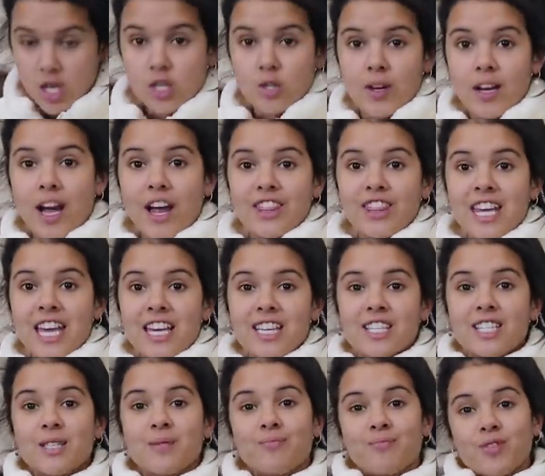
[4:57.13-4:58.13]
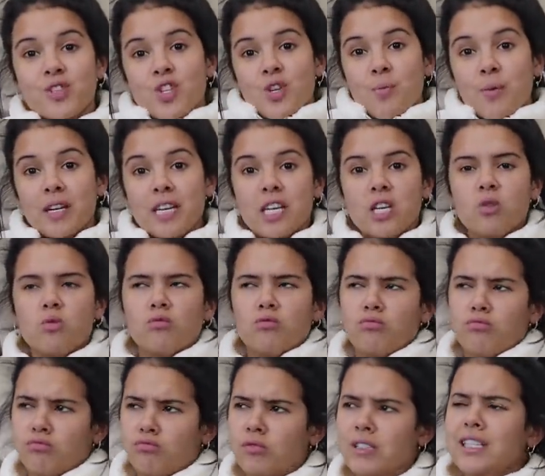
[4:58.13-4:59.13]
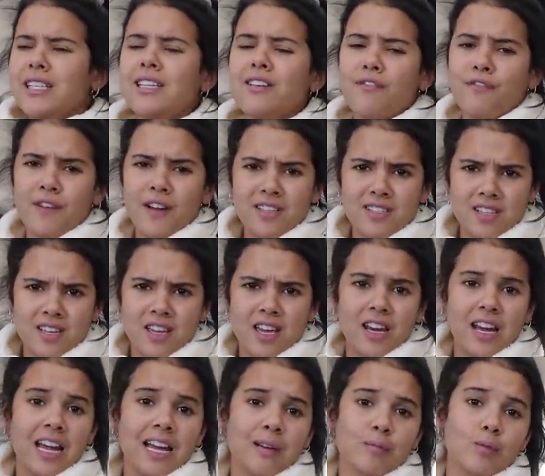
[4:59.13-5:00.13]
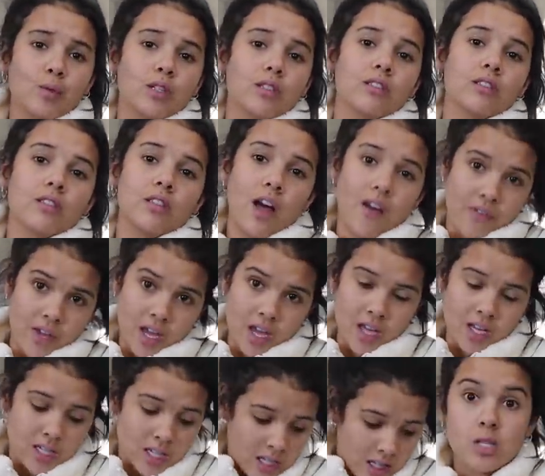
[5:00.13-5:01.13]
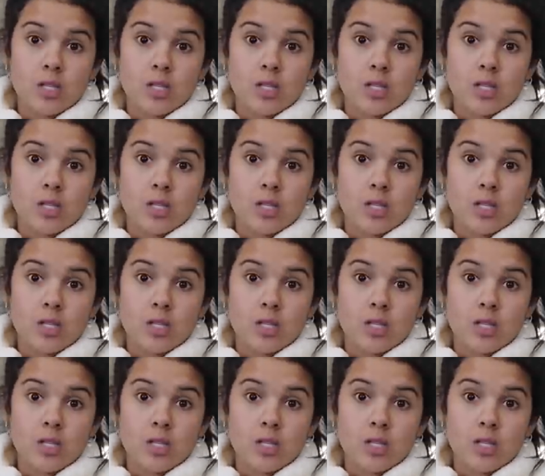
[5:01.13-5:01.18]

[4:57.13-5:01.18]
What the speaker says: So I got this, super cute, really fuzzy and I am loving it.